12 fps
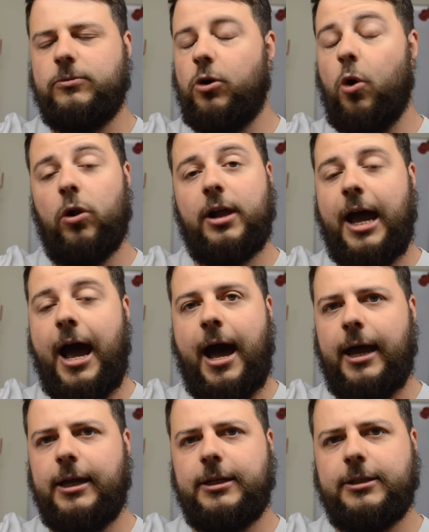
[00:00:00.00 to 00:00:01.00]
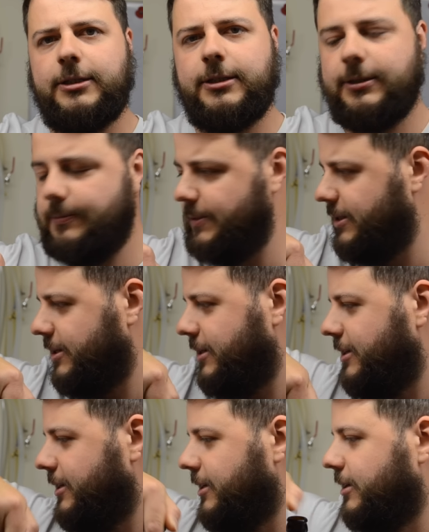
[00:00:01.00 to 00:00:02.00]
All kinds.
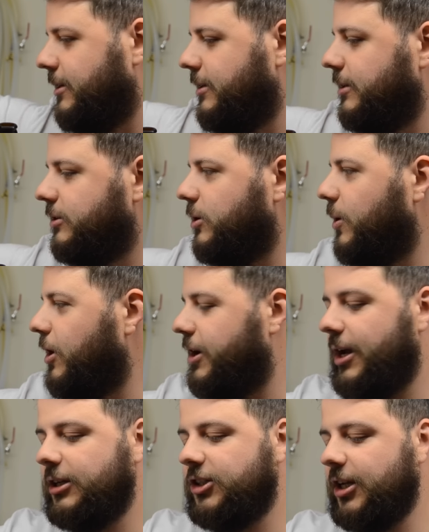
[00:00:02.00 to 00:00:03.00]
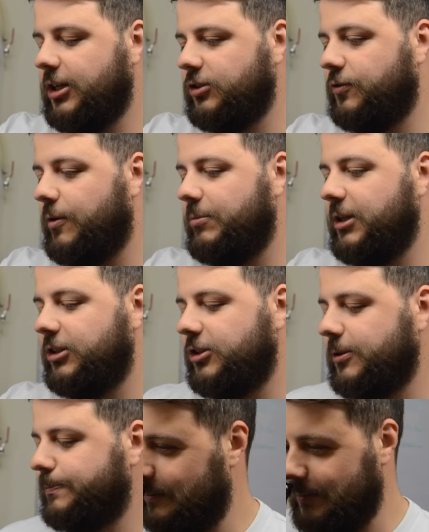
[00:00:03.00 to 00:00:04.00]
So we've got a nice hiss from this.